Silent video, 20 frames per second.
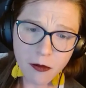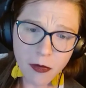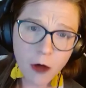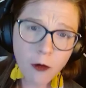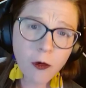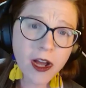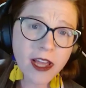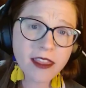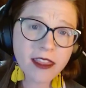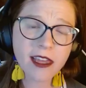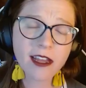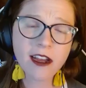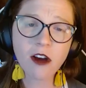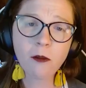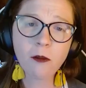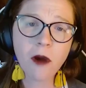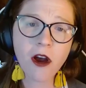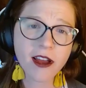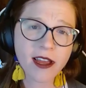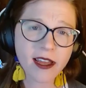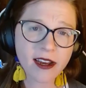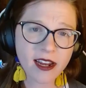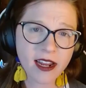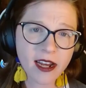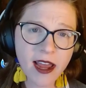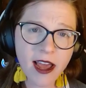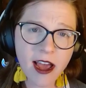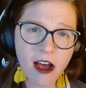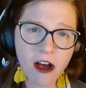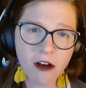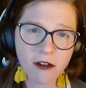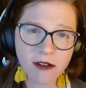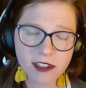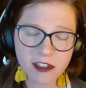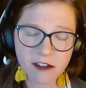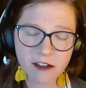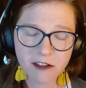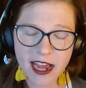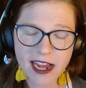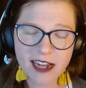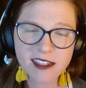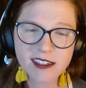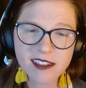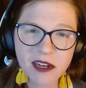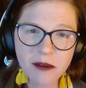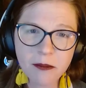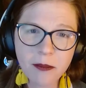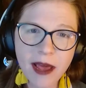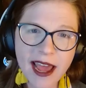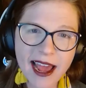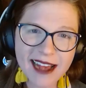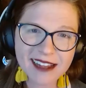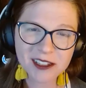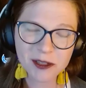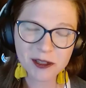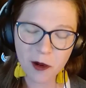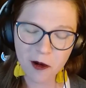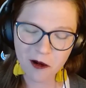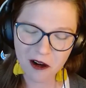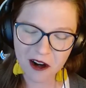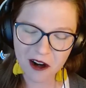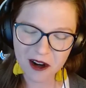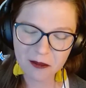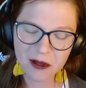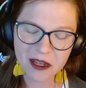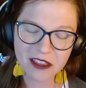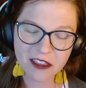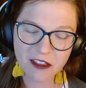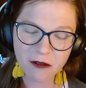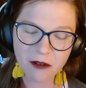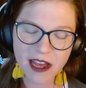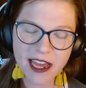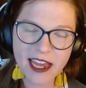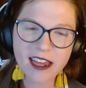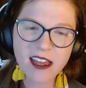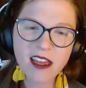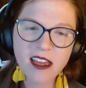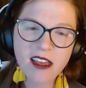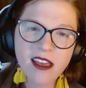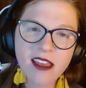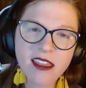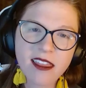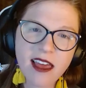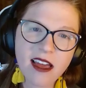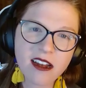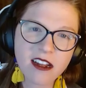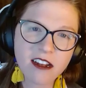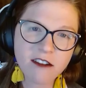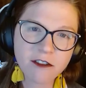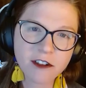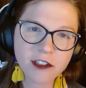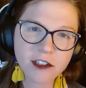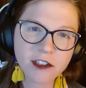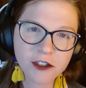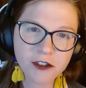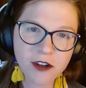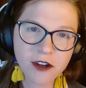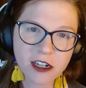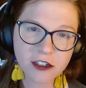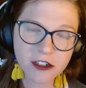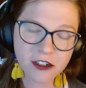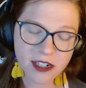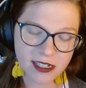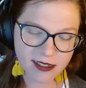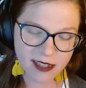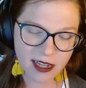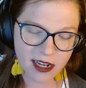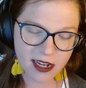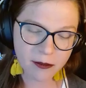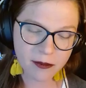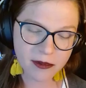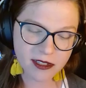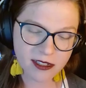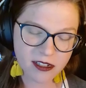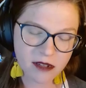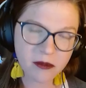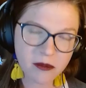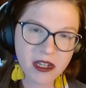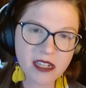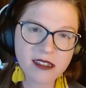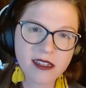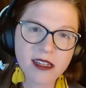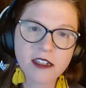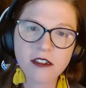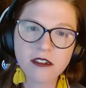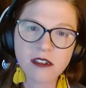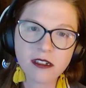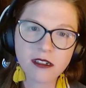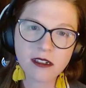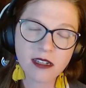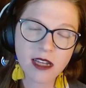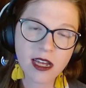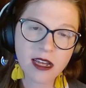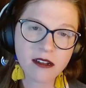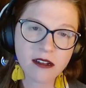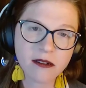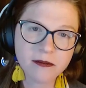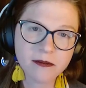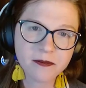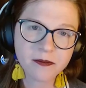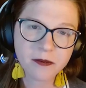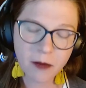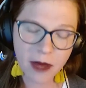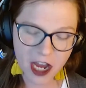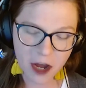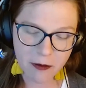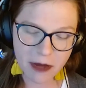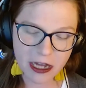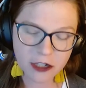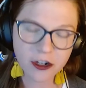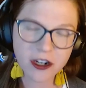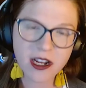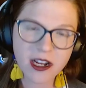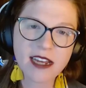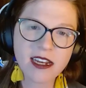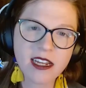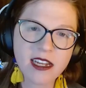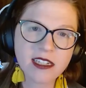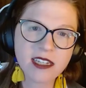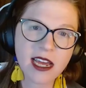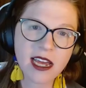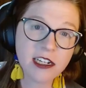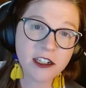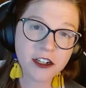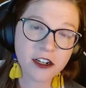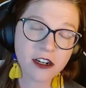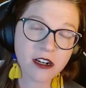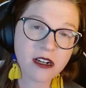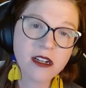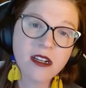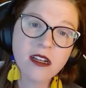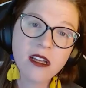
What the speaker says: what they are marketing now as a vaccine passport. But the way that infrastructure is set up is to be a digital biometric ID tied to your